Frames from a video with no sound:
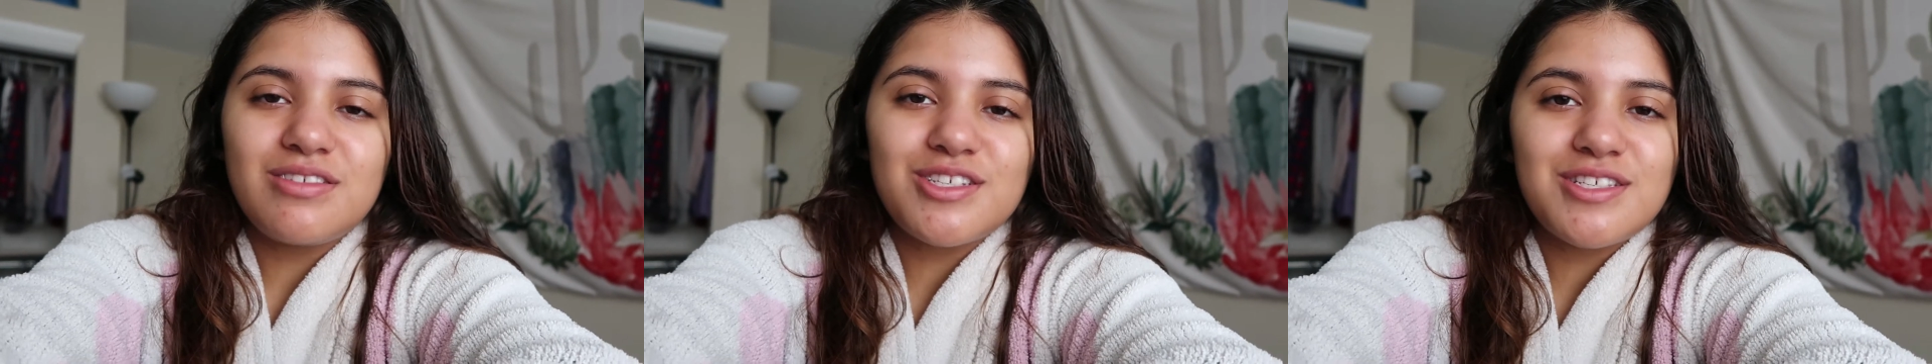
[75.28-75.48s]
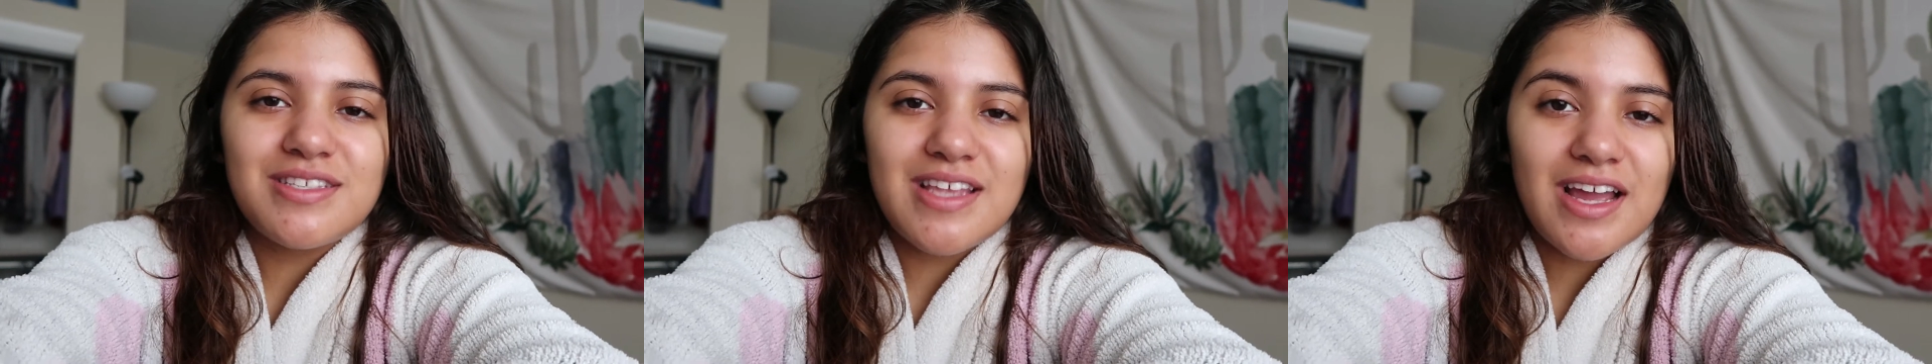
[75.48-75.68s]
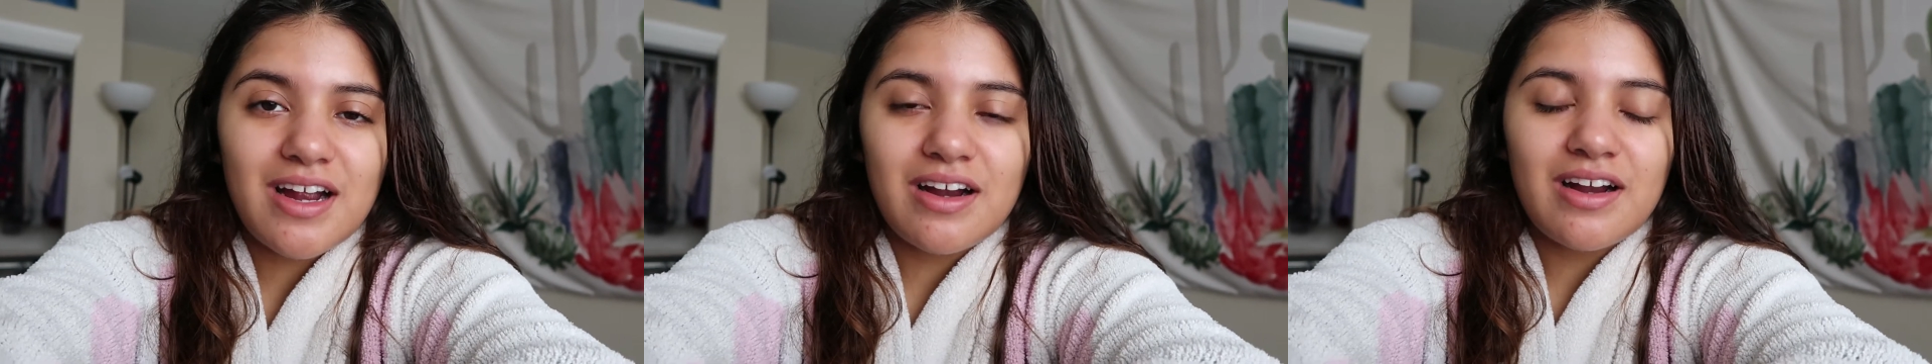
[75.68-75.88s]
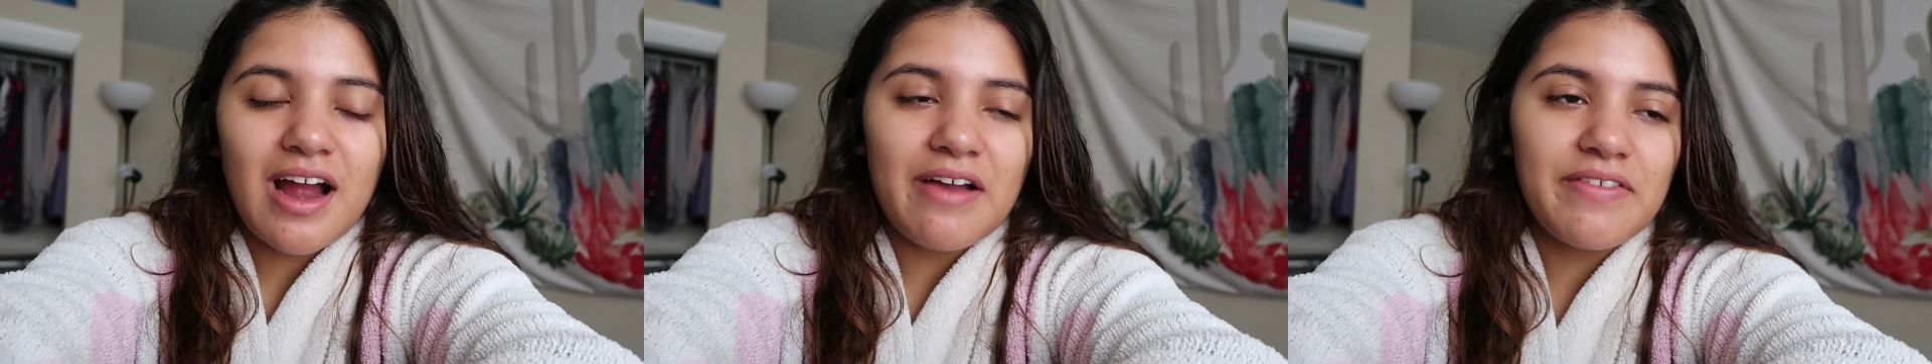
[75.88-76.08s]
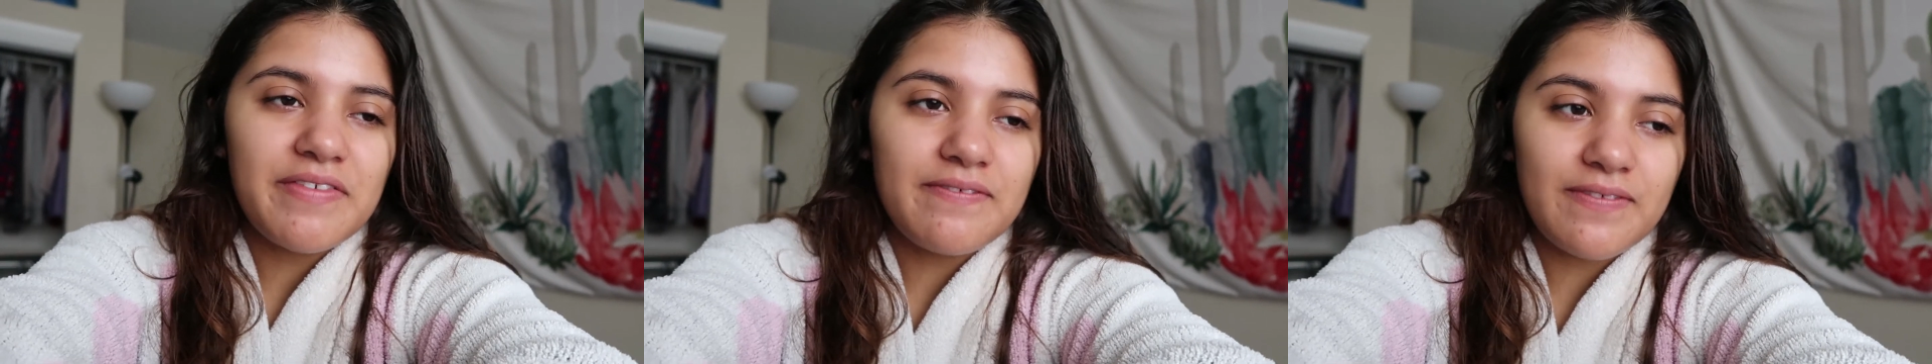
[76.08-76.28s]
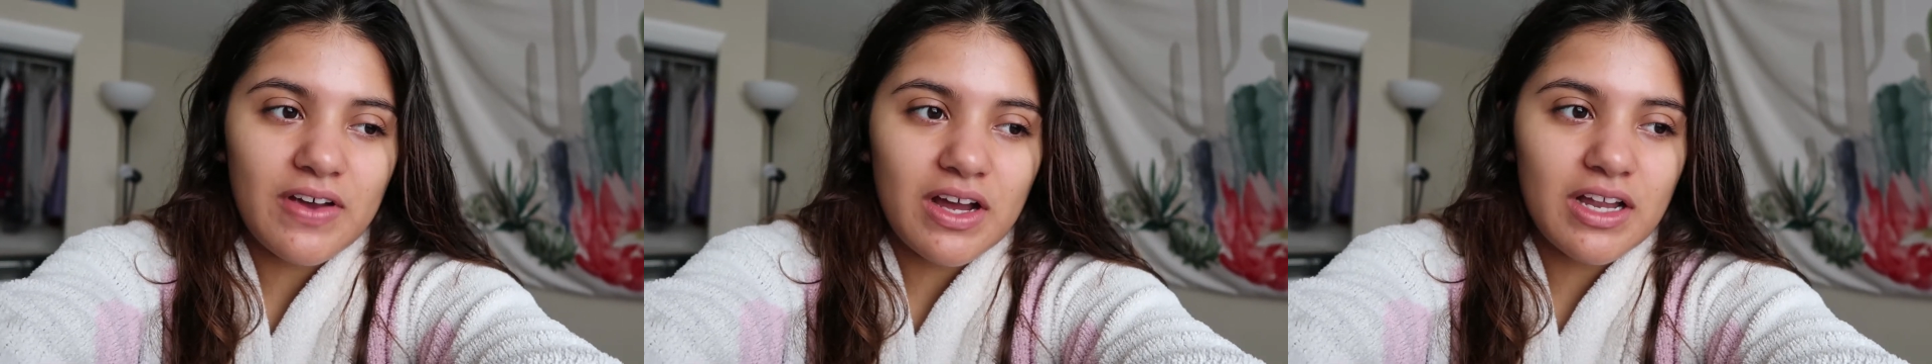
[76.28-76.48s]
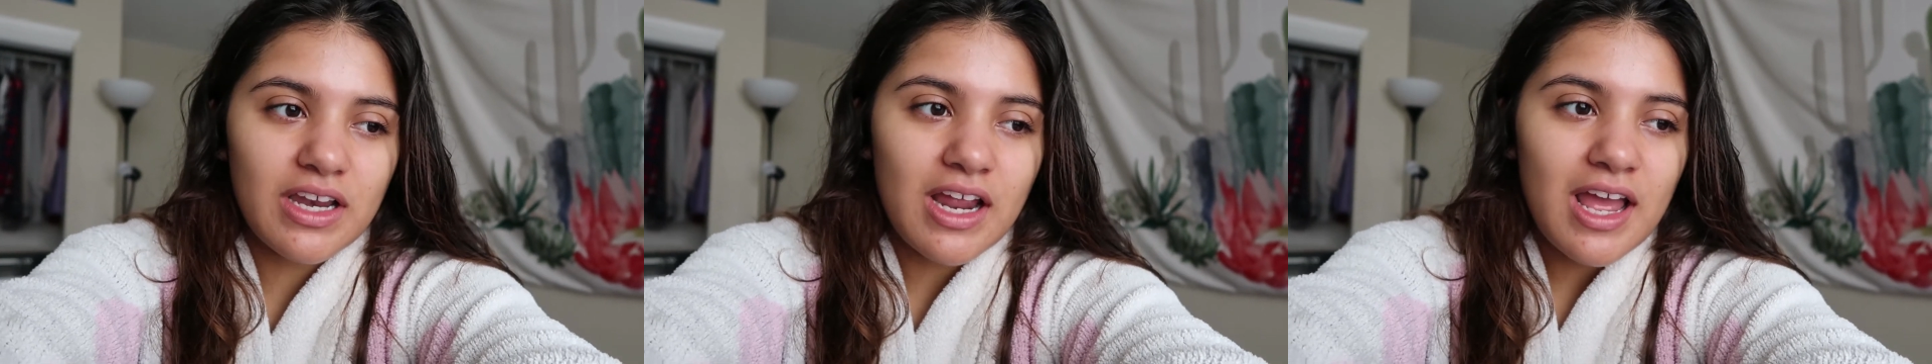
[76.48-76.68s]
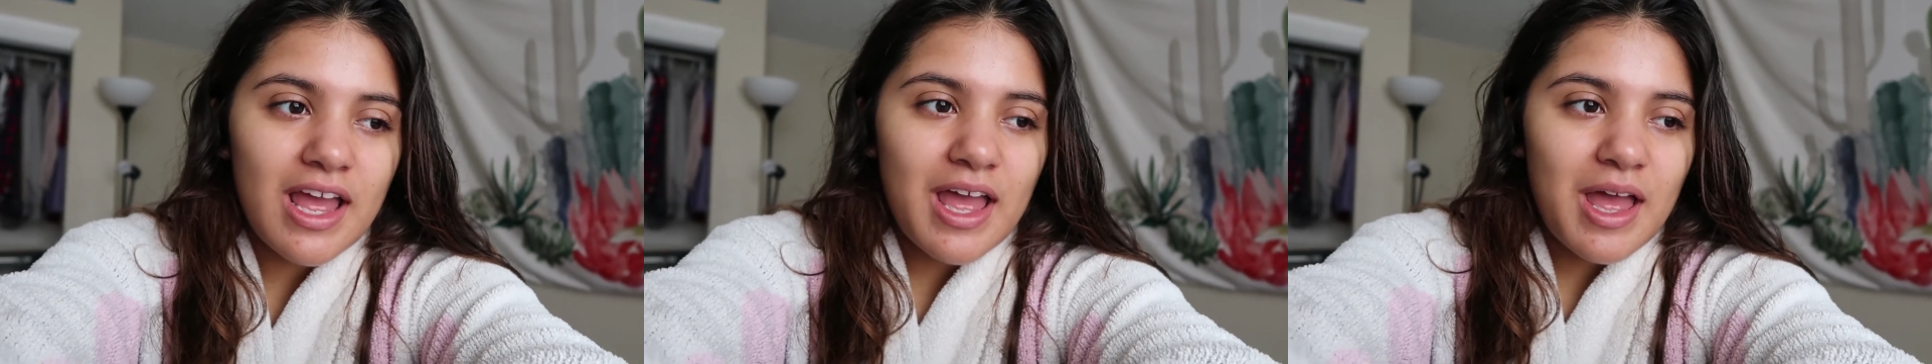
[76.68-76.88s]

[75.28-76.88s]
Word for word: just there having fun